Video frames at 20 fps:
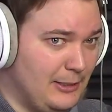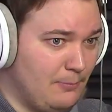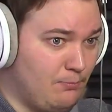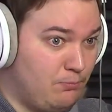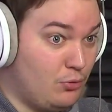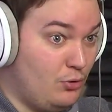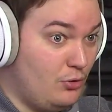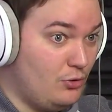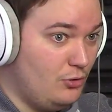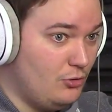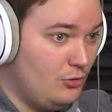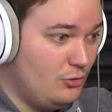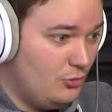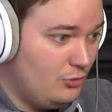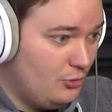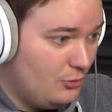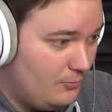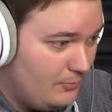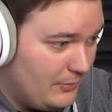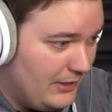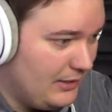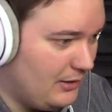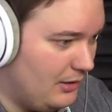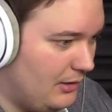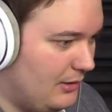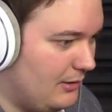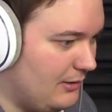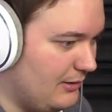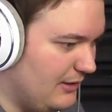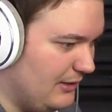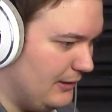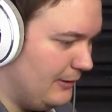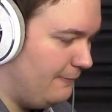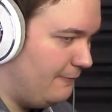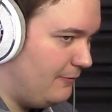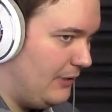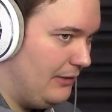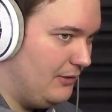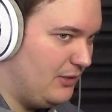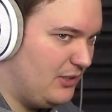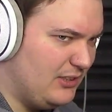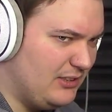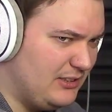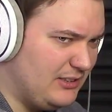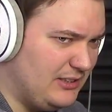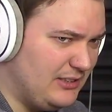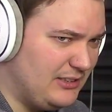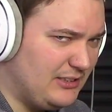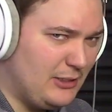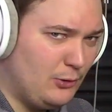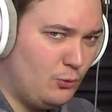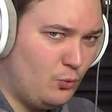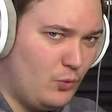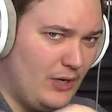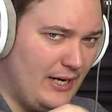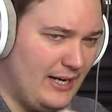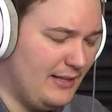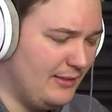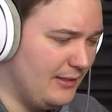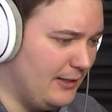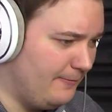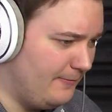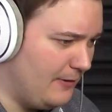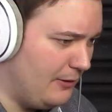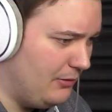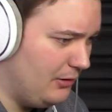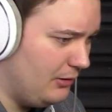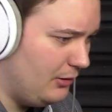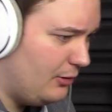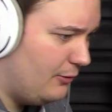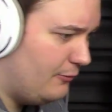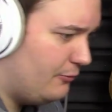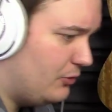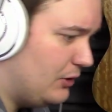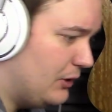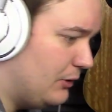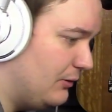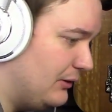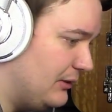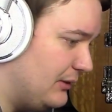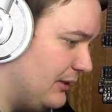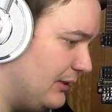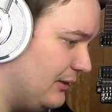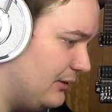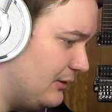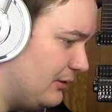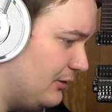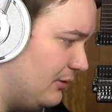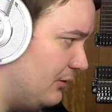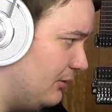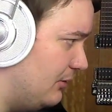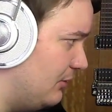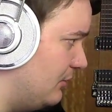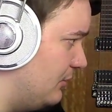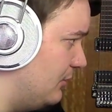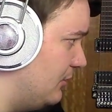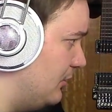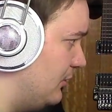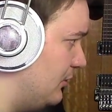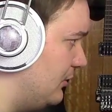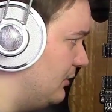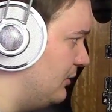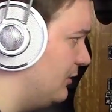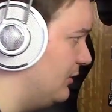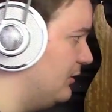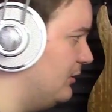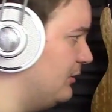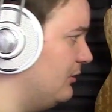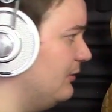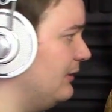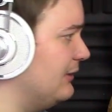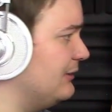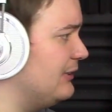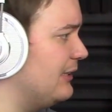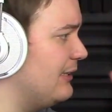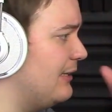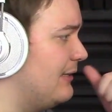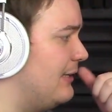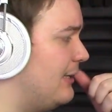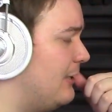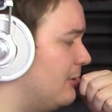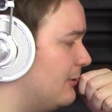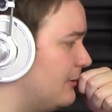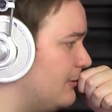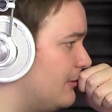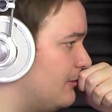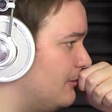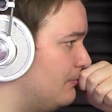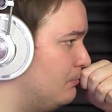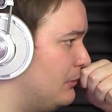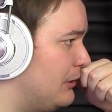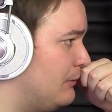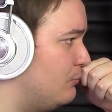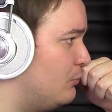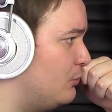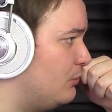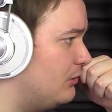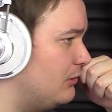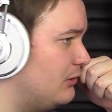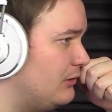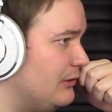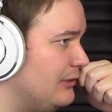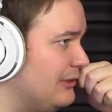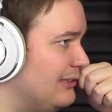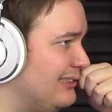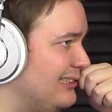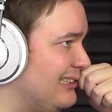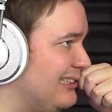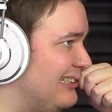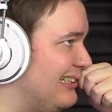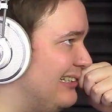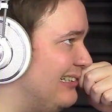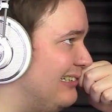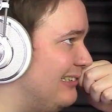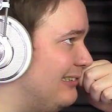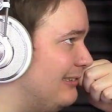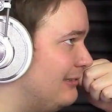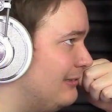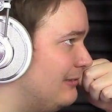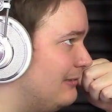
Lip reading: booming on in a very consistent way in that very low frequency. So let's check that out a bit more in detail.